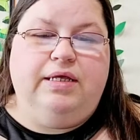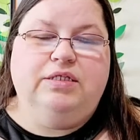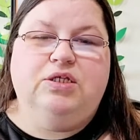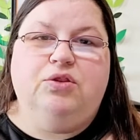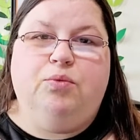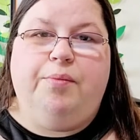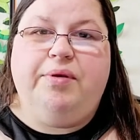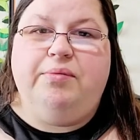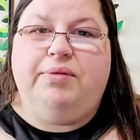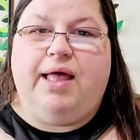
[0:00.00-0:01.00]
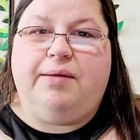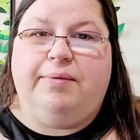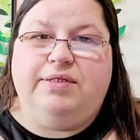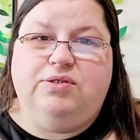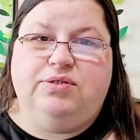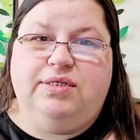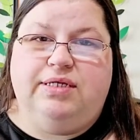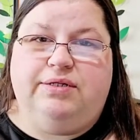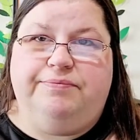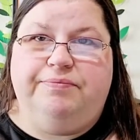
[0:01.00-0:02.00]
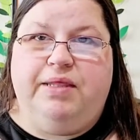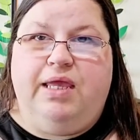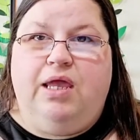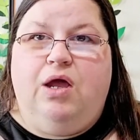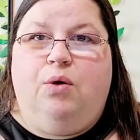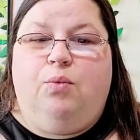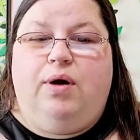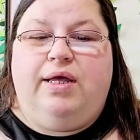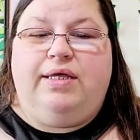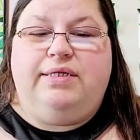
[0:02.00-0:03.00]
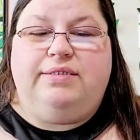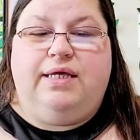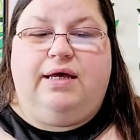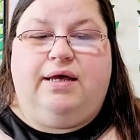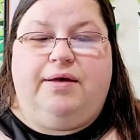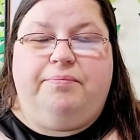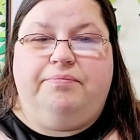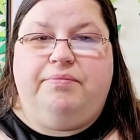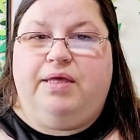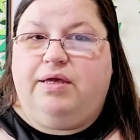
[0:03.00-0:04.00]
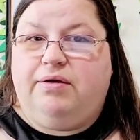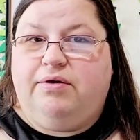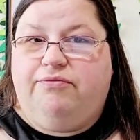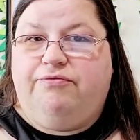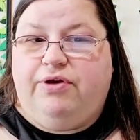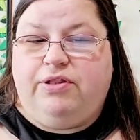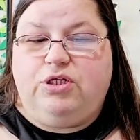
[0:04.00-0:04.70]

So The Woman in Black by Susan Hill was um, a fairly